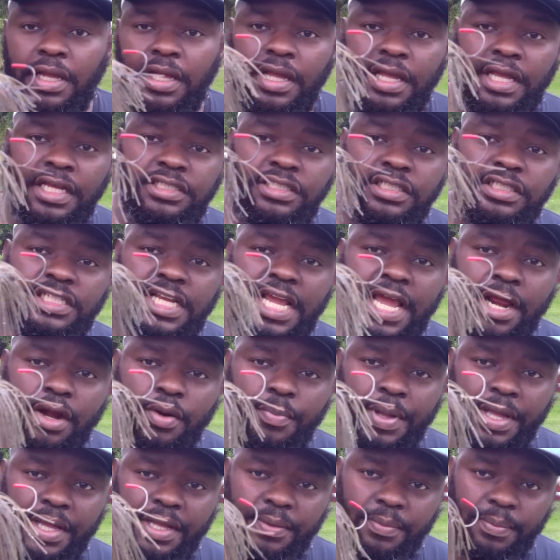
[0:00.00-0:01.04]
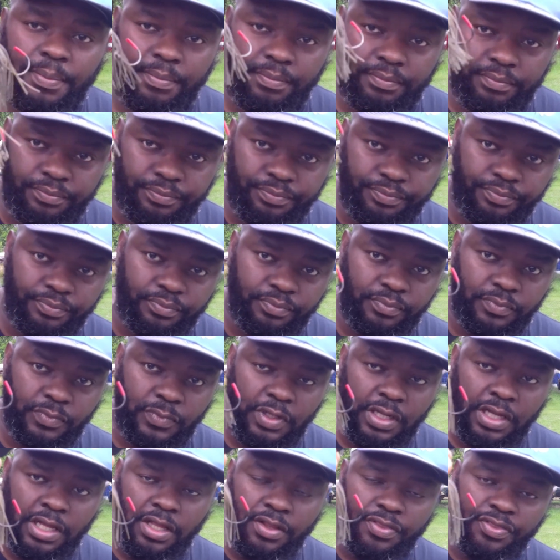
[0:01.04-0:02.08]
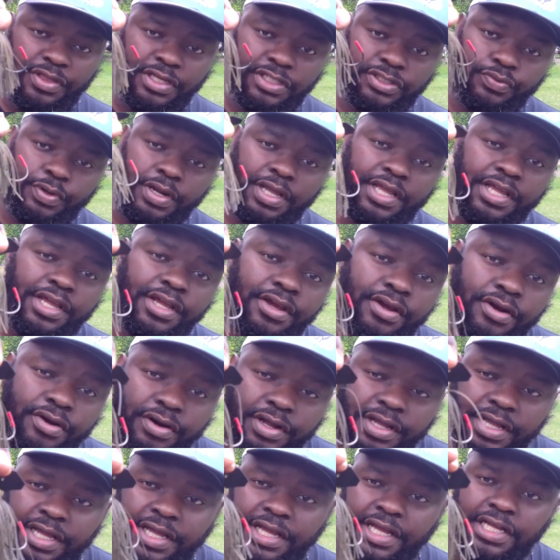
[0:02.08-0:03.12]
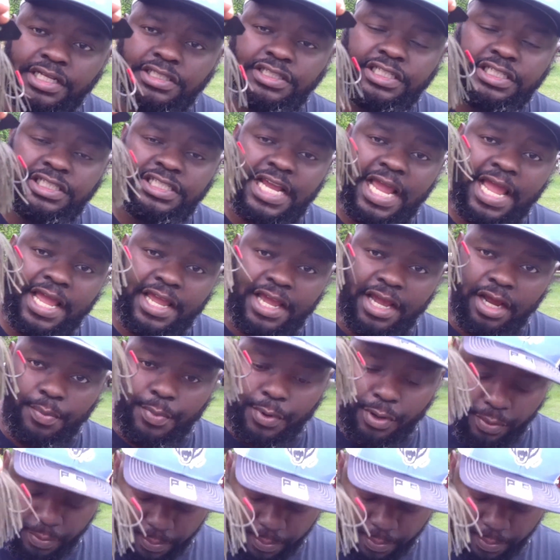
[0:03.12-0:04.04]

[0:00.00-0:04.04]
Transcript: is the chatterbait. This right here is the jackhammer,